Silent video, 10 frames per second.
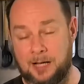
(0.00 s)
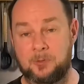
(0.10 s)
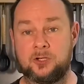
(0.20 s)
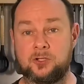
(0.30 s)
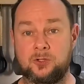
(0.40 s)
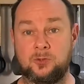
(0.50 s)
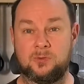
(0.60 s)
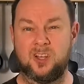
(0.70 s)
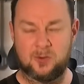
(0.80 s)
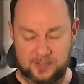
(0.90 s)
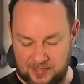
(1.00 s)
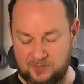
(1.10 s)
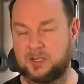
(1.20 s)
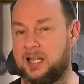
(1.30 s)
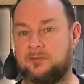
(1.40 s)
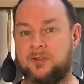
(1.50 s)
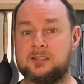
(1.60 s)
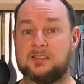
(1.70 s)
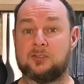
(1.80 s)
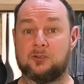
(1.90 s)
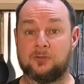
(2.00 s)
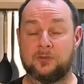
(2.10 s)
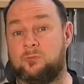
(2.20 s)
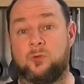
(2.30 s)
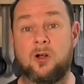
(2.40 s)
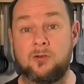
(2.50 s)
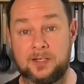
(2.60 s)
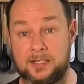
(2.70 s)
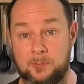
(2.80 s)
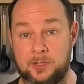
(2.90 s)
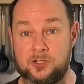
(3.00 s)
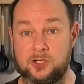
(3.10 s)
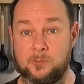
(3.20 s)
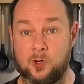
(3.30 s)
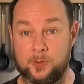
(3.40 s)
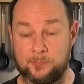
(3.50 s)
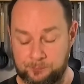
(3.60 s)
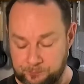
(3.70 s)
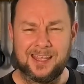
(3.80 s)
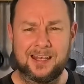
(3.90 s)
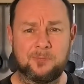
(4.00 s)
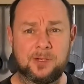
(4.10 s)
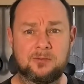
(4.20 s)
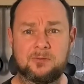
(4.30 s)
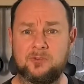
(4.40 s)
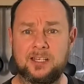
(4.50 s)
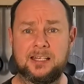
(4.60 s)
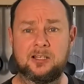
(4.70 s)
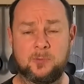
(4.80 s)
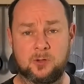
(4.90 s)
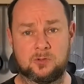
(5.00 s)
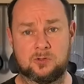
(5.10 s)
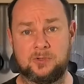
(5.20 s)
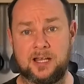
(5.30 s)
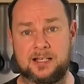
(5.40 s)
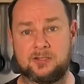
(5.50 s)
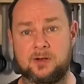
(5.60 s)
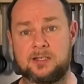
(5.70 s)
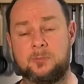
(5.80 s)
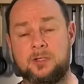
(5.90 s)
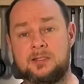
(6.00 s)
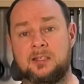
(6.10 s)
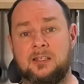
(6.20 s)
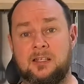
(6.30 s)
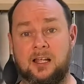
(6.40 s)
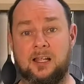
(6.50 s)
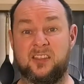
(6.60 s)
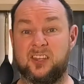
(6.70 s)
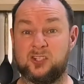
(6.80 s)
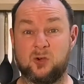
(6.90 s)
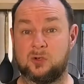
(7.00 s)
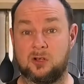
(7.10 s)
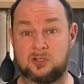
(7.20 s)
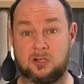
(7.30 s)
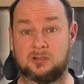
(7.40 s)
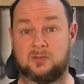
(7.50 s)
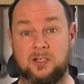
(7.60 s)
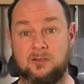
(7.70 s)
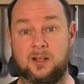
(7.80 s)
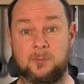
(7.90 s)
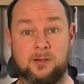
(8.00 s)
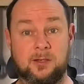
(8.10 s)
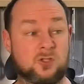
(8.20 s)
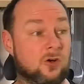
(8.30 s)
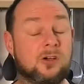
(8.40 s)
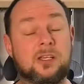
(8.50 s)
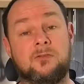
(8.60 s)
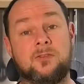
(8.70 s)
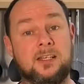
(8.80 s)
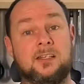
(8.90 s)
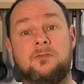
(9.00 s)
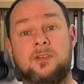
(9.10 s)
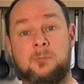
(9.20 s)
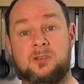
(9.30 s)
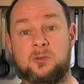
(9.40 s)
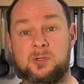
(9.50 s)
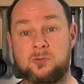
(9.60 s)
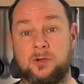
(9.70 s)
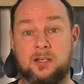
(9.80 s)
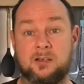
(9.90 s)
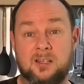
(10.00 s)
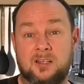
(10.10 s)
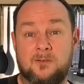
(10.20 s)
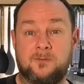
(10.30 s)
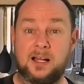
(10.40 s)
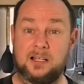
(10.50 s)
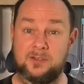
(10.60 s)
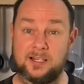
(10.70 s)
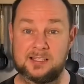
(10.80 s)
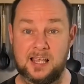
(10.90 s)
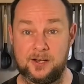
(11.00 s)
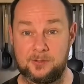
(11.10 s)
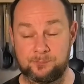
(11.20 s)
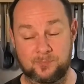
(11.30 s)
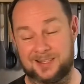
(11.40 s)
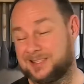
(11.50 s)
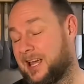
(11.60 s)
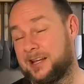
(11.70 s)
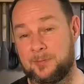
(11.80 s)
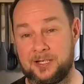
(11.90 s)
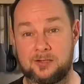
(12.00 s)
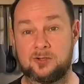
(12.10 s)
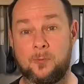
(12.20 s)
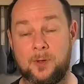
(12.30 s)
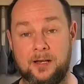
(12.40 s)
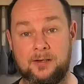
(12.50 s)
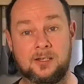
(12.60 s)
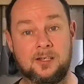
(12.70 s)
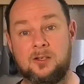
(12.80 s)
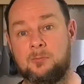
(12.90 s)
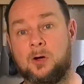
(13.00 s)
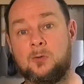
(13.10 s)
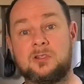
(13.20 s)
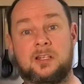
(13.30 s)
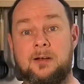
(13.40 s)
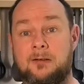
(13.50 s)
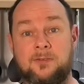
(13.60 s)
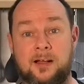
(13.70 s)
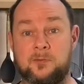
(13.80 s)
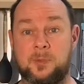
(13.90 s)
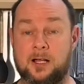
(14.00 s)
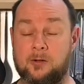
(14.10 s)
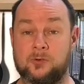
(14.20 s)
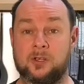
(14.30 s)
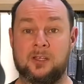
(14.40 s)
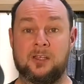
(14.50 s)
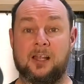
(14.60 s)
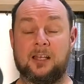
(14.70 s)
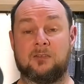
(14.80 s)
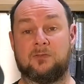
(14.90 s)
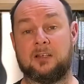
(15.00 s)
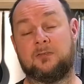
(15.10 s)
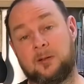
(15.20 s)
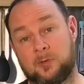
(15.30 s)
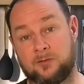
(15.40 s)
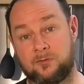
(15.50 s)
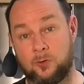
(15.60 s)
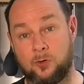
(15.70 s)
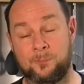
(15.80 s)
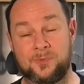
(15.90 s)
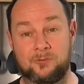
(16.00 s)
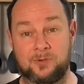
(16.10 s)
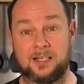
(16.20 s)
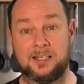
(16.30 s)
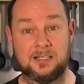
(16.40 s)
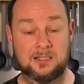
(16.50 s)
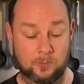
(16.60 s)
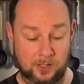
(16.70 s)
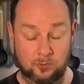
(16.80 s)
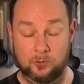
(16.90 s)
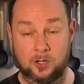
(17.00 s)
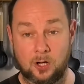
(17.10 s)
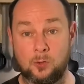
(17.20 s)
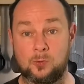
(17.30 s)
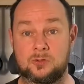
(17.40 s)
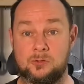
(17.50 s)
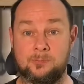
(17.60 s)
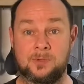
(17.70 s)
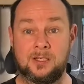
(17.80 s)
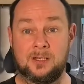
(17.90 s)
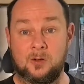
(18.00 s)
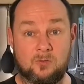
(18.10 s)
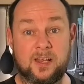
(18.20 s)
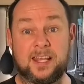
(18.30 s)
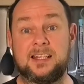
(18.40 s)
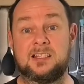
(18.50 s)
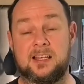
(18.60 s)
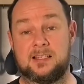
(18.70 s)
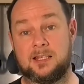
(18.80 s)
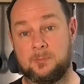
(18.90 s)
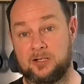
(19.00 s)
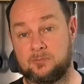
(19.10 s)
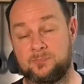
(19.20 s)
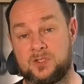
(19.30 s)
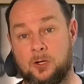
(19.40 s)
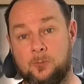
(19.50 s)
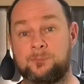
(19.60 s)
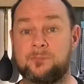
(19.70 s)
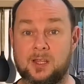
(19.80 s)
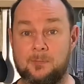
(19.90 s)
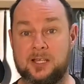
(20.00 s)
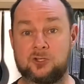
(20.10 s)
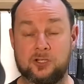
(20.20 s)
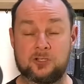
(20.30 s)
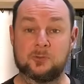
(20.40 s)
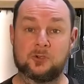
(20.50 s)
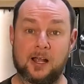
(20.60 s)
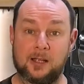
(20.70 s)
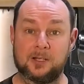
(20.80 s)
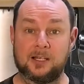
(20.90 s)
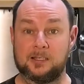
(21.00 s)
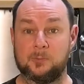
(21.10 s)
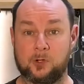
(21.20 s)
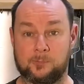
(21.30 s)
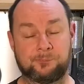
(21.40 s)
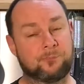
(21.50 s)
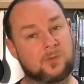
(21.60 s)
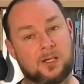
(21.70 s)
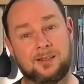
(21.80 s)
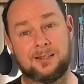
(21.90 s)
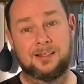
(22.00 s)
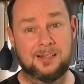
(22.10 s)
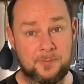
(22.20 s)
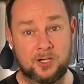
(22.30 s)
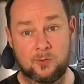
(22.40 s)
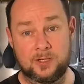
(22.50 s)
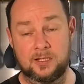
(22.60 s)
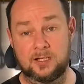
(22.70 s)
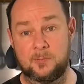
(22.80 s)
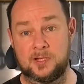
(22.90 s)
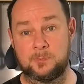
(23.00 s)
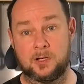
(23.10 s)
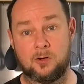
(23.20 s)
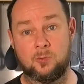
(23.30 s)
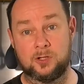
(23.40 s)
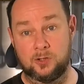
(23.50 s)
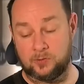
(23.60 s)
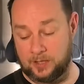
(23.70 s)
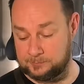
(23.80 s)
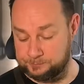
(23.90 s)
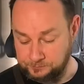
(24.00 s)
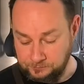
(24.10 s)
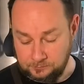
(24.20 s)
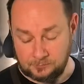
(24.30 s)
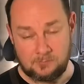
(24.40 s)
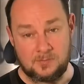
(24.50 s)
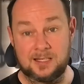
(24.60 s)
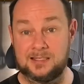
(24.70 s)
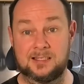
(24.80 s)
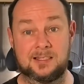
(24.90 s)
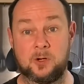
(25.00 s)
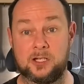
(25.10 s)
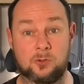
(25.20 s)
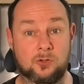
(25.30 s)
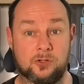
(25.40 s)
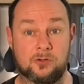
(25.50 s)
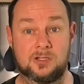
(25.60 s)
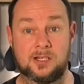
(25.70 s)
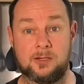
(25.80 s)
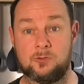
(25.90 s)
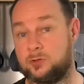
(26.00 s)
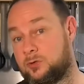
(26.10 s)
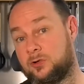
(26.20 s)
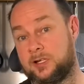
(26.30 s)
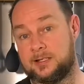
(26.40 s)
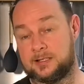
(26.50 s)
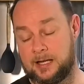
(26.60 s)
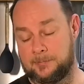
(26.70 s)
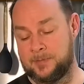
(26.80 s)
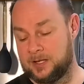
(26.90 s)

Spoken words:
I'm gonna do not only this kind of fancy stuff, we're all feeling the pinch at the moment, and I've been really coming up with some nice recipes that don't cost a lot to feed the family, and I'm talking feeding the family for between £5 and a tenner being the top end, mostly around £5. And you can feed a family of 4 really easily with a good, wholesome, really tasty meal. So make sure you subscribe, click the button. Let me know in the comments below what you think. Is this the way you cook your steak? Would you cook it the same?